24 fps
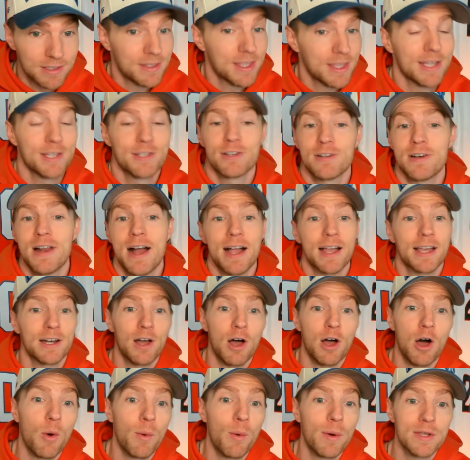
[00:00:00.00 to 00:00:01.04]
Things are not going to
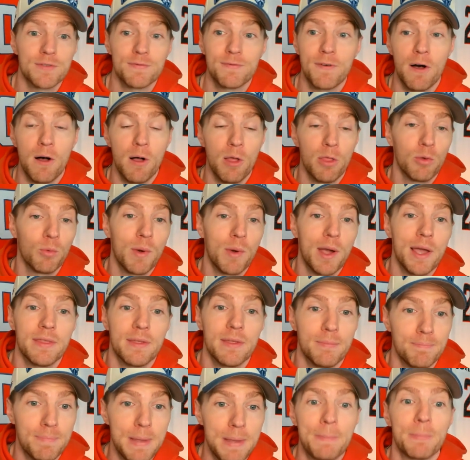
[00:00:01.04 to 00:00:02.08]
always fall the way
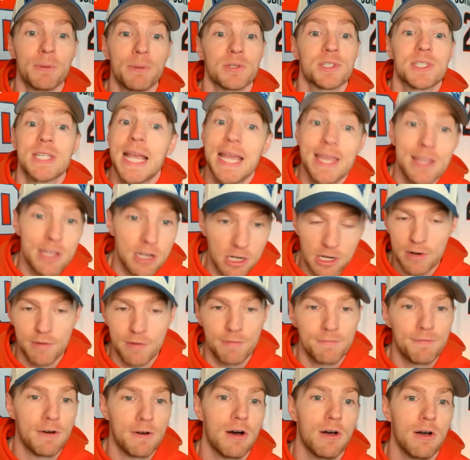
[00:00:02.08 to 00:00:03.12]
that people say they're going to
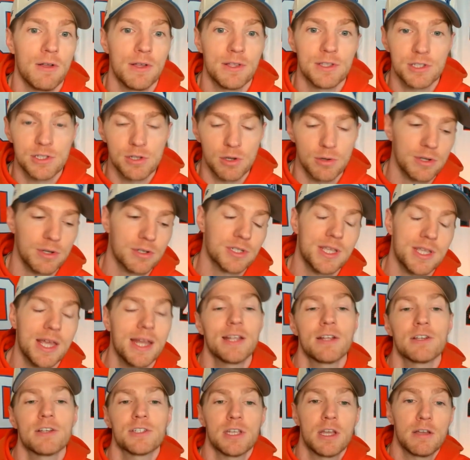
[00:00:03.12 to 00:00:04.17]
fall. And so you're setting
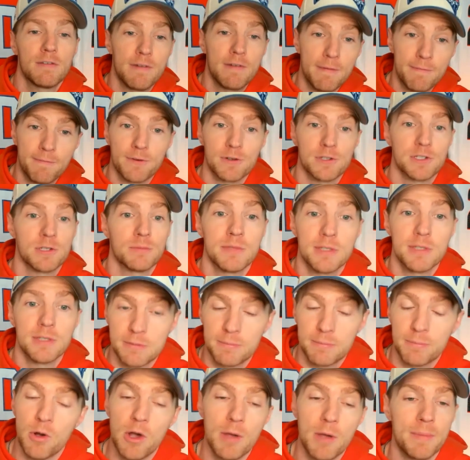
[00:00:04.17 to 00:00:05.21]
yourself up for some
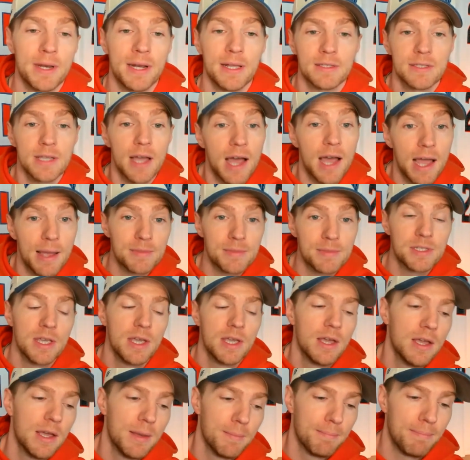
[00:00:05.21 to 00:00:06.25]
disappointment at times
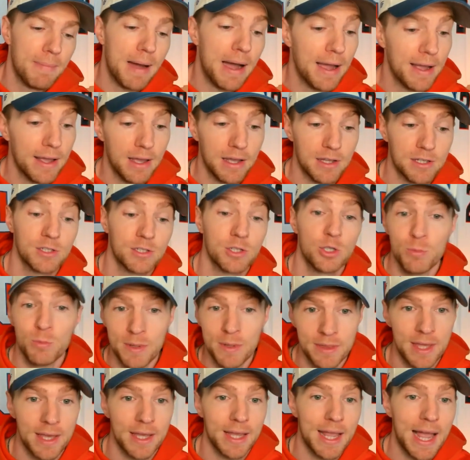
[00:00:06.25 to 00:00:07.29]
by assuming
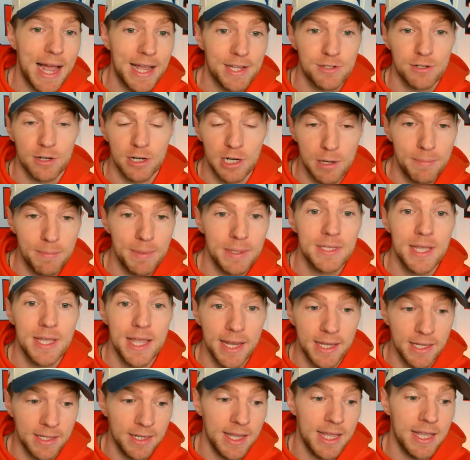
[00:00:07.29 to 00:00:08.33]
that guys are going to be
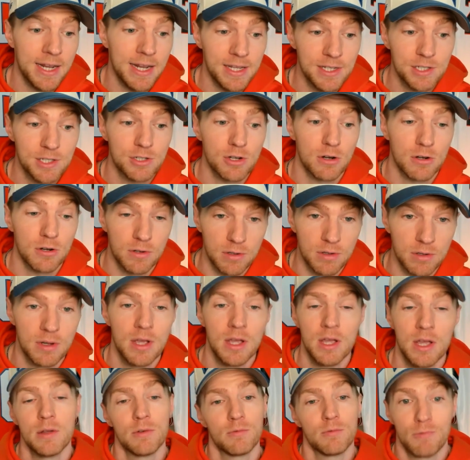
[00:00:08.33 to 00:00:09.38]
taken in a certain
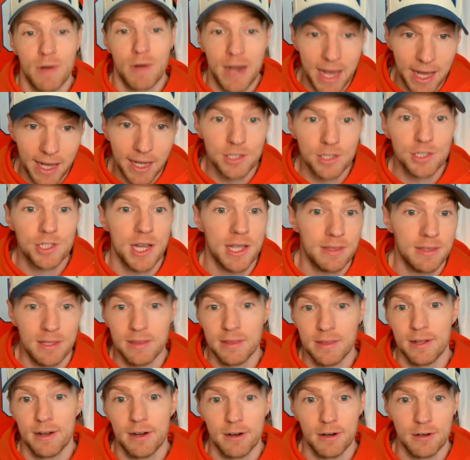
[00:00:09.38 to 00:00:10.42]
range, and then
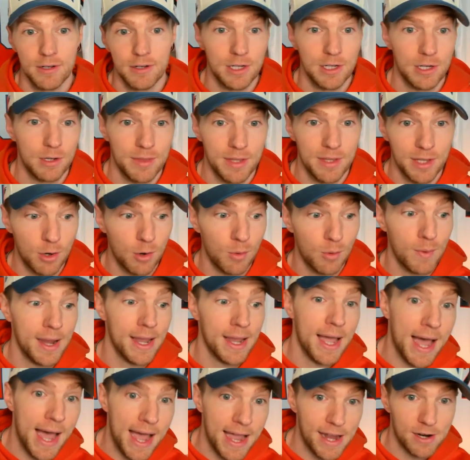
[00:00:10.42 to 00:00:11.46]
they go way
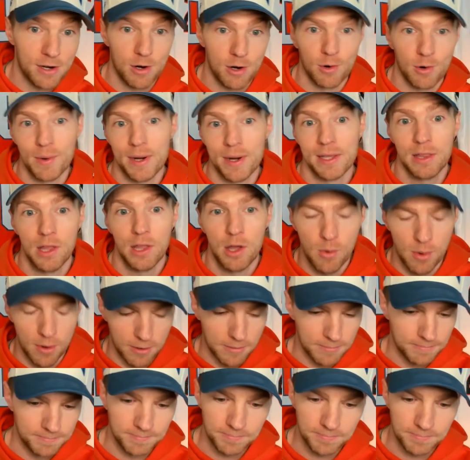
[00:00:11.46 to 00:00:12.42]
higher or way lower.